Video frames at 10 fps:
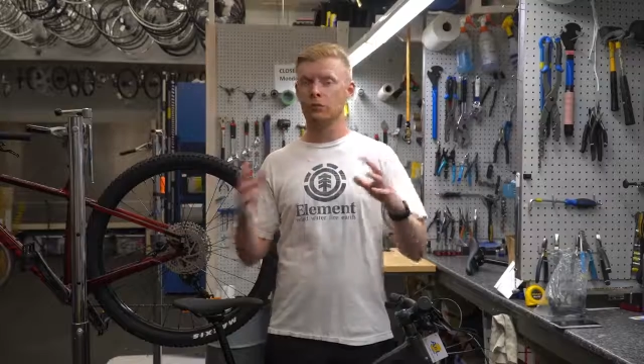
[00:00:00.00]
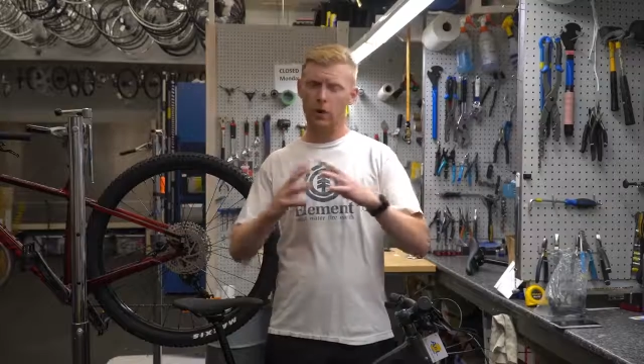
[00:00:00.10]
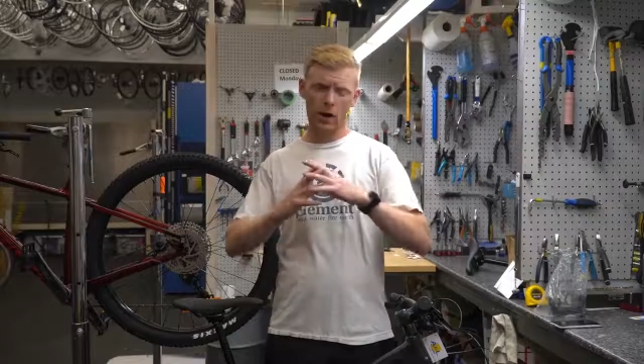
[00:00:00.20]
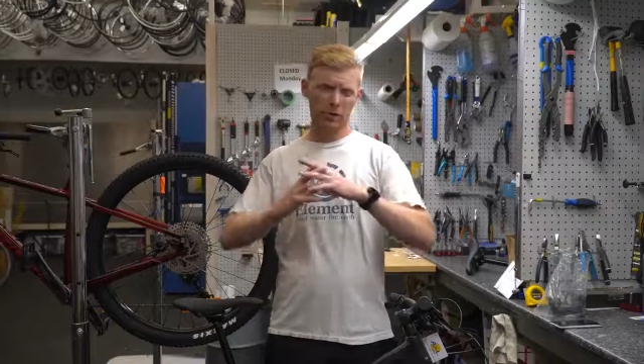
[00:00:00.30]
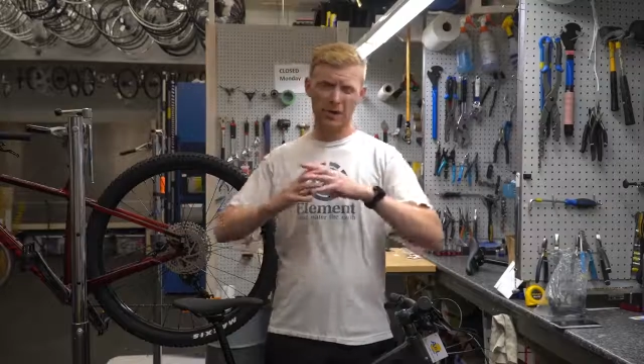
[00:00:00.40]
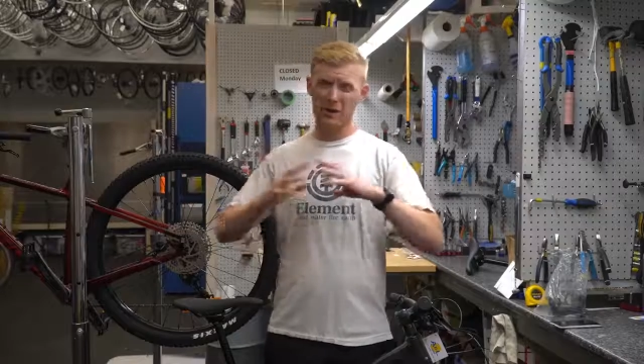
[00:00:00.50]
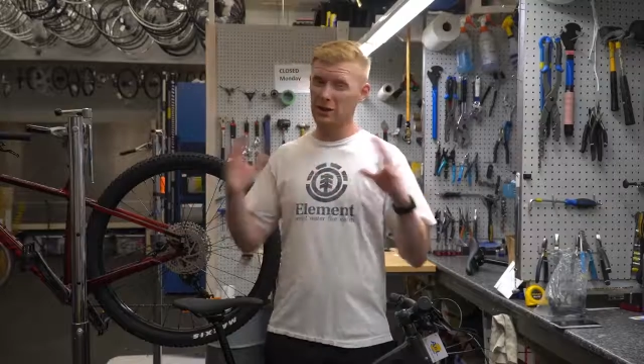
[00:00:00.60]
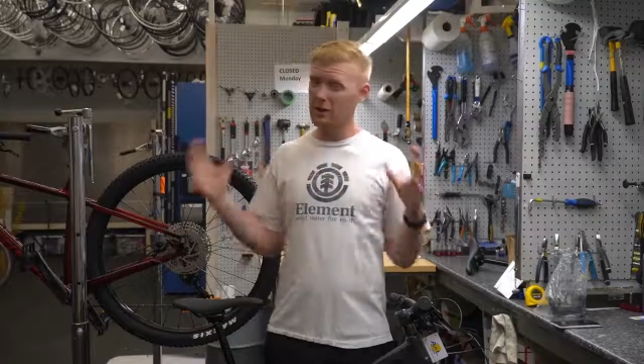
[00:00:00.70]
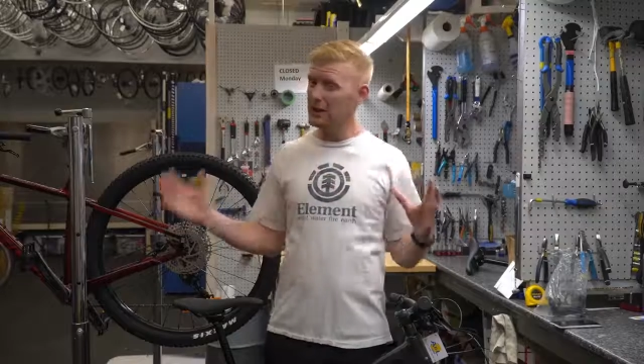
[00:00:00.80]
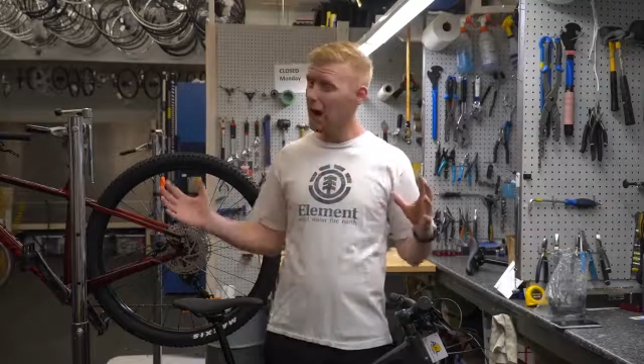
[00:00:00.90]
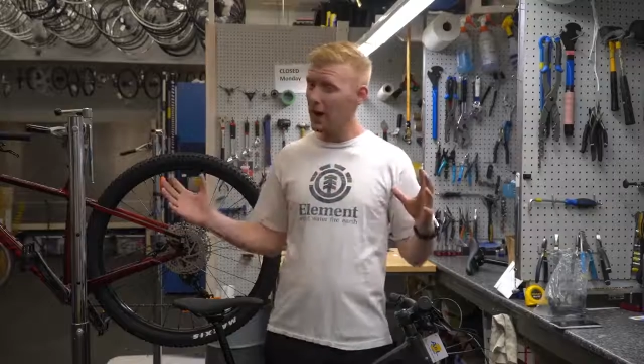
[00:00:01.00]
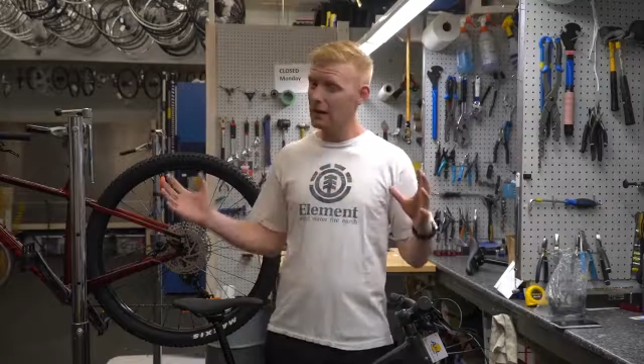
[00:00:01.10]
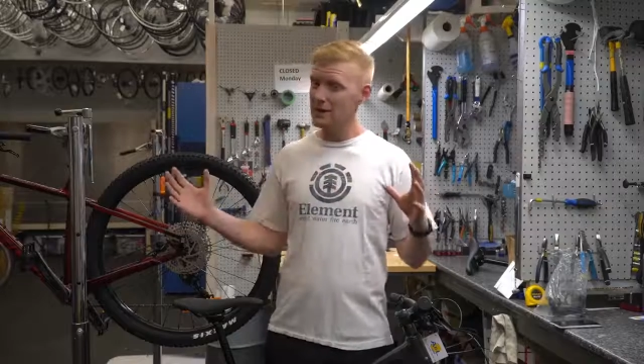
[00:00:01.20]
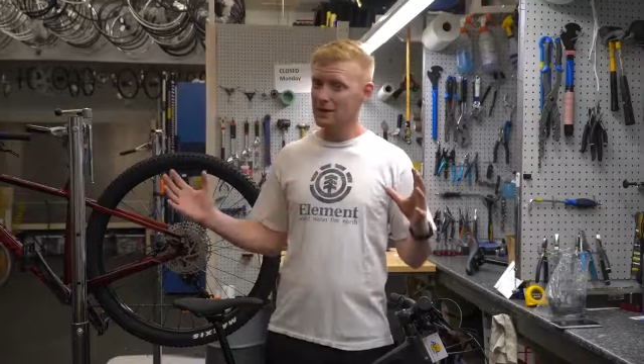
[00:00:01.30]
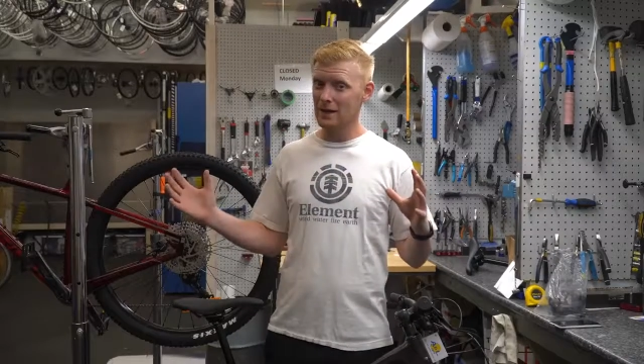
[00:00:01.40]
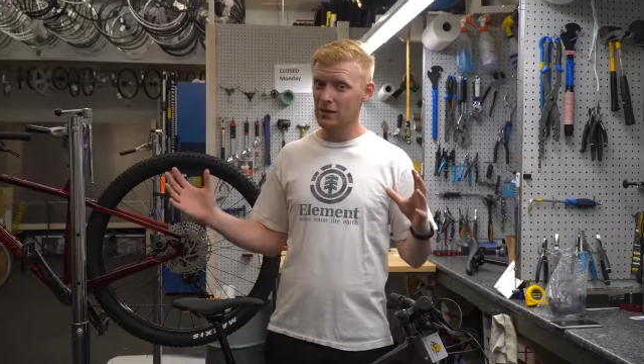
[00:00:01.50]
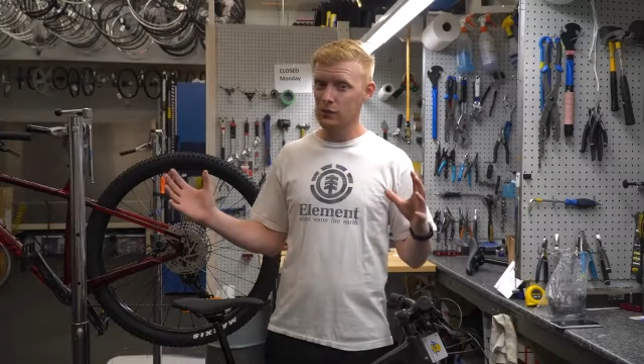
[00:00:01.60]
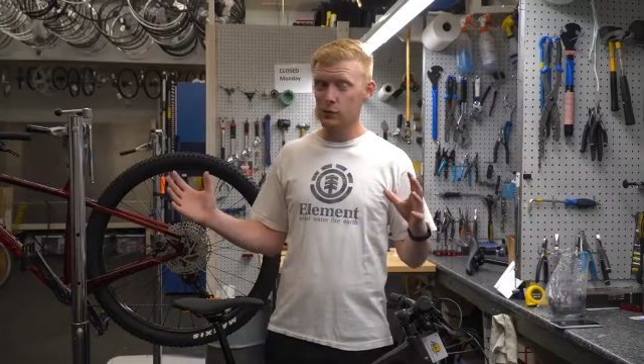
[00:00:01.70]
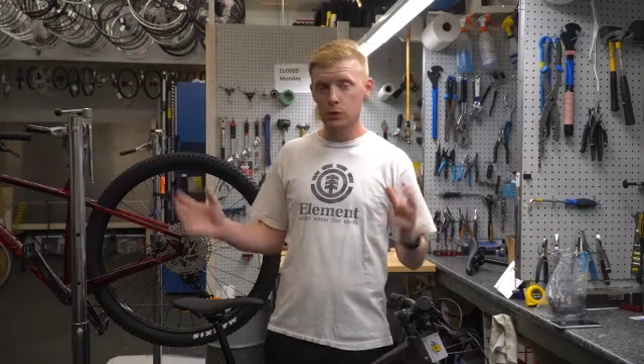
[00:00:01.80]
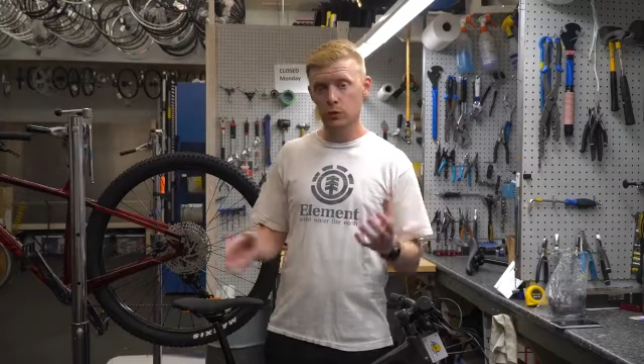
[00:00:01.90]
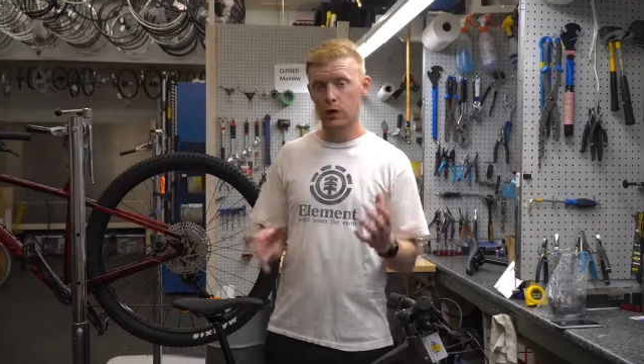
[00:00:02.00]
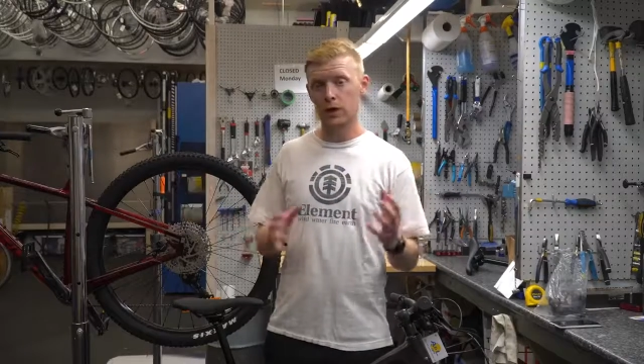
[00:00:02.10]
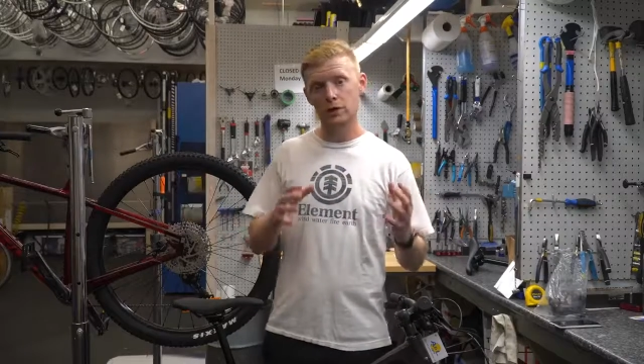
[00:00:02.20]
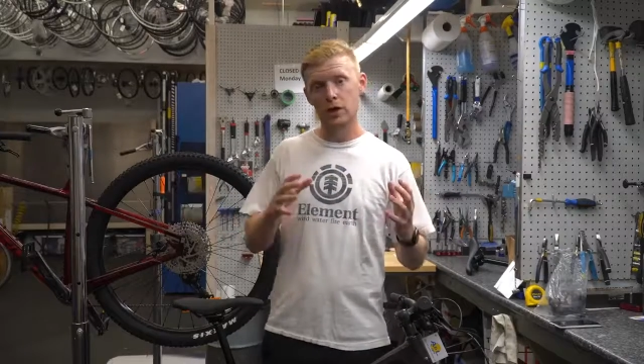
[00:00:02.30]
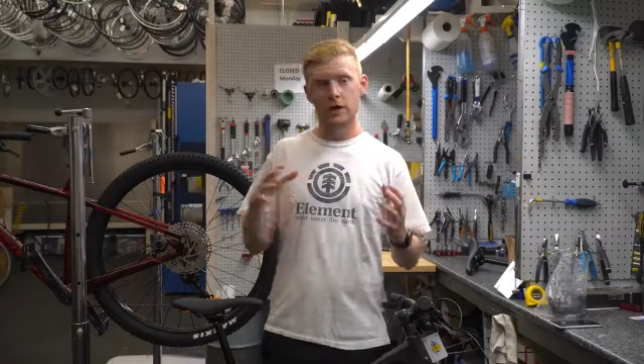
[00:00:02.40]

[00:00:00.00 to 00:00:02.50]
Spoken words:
throughout the entire Santa Cruz range